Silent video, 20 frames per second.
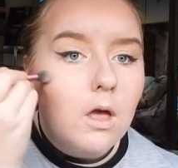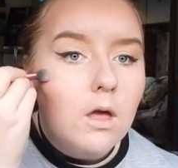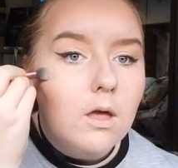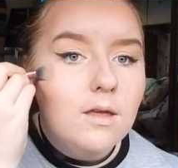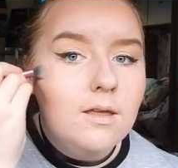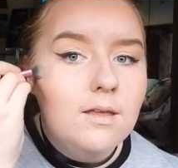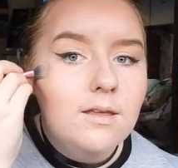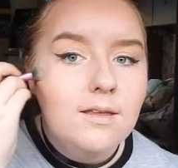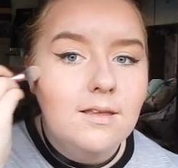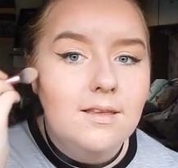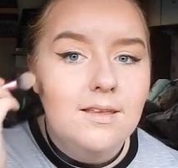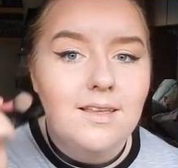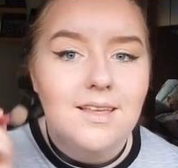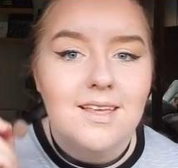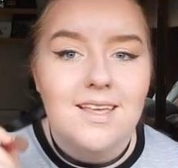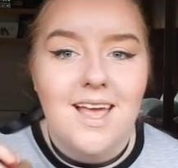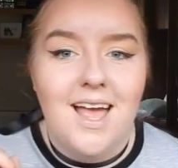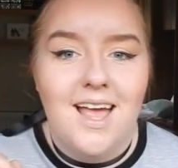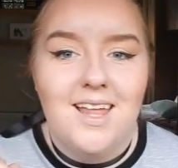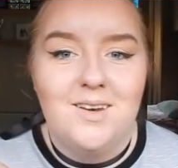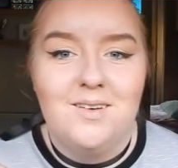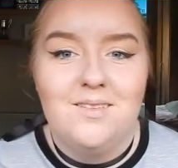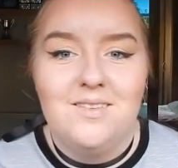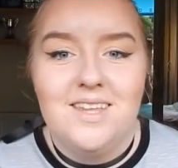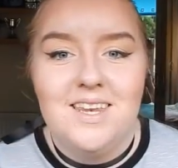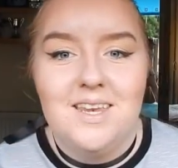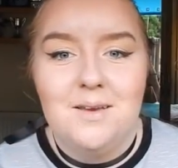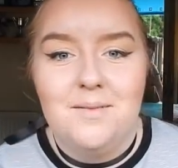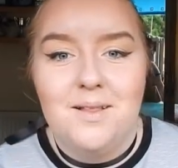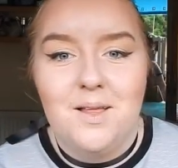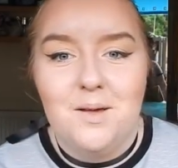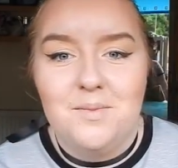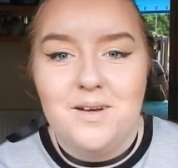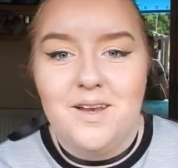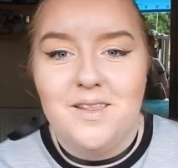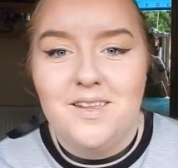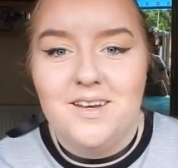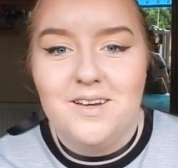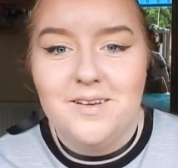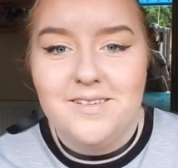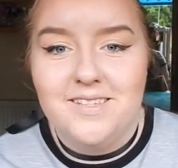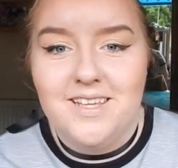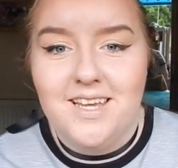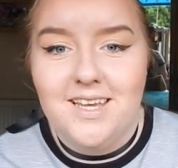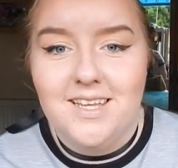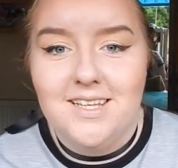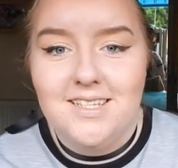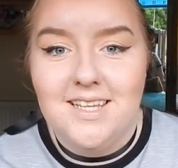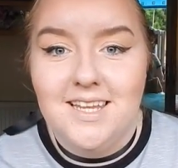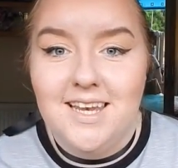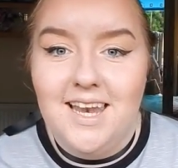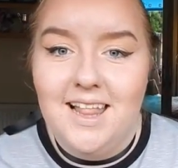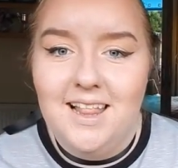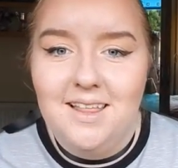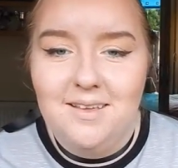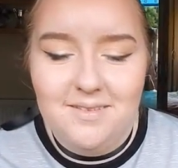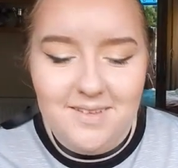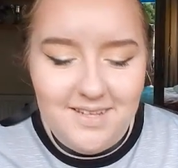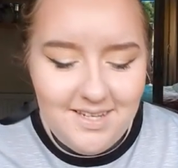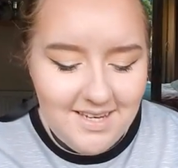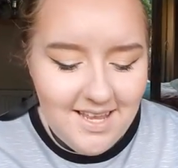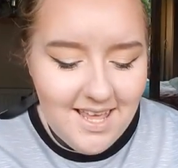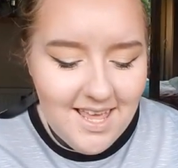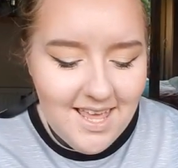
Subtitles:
I don't know if you can hear my little brother outside saying elephant.